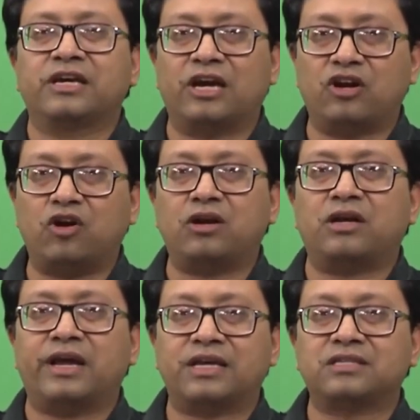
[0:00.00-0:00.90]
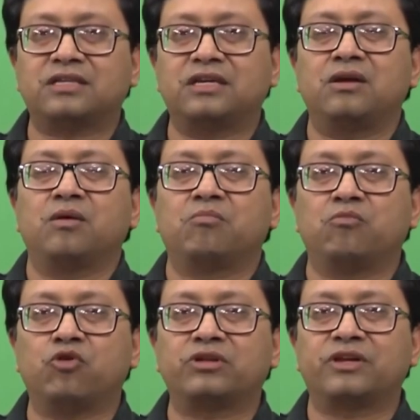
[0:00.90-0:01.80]
cannot exceed
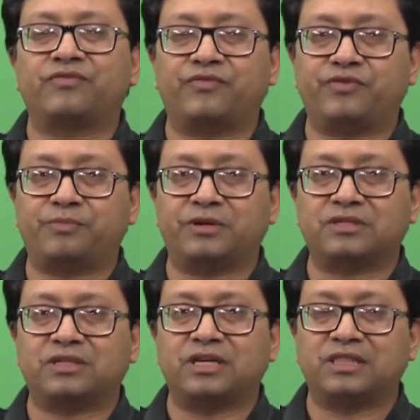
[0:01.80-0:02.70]
more than fifty percent.